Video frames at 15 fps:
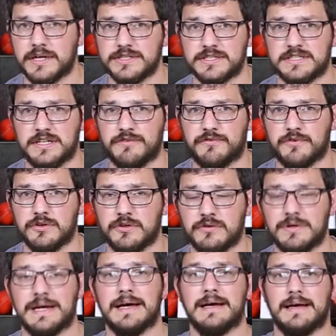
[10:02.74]
I just did for
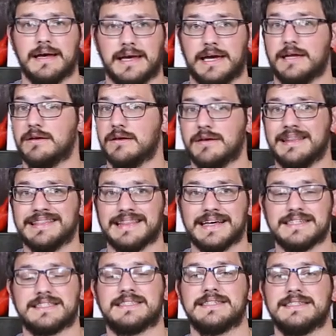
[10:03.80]
you, and in
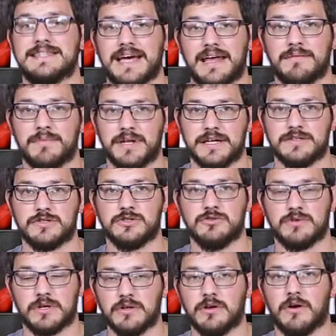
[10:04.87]
less than 10 minutes,
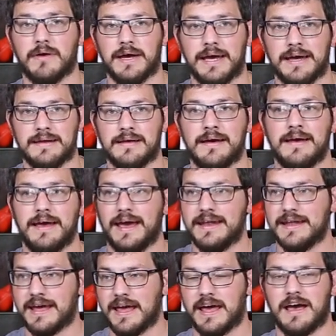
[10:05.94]
you can go ahead
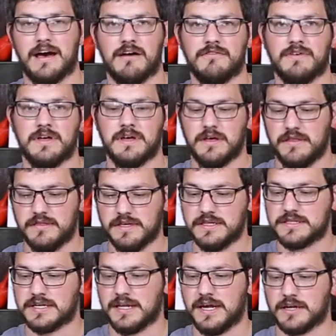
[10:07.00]
and have
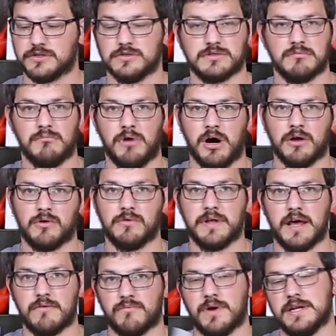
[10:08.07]
these connectors
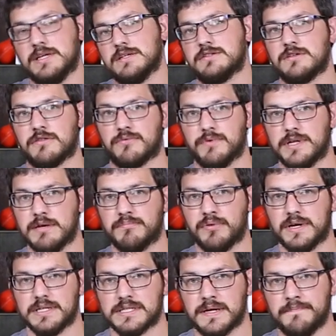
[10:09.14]
modeled and ready to 3D
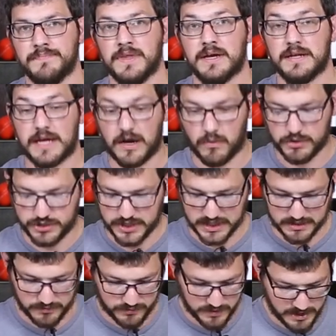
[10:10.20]
print. Now, once you
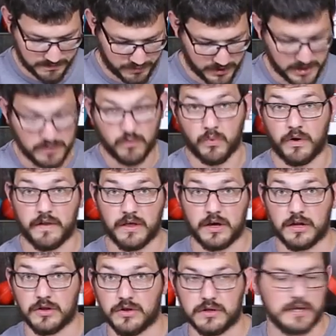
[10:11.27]
get them 3D printed, what are they
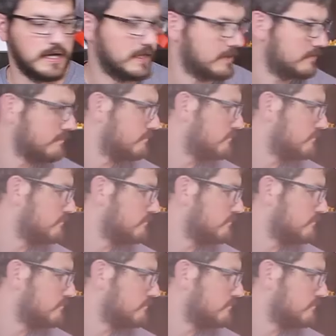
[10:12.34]
gonna look like?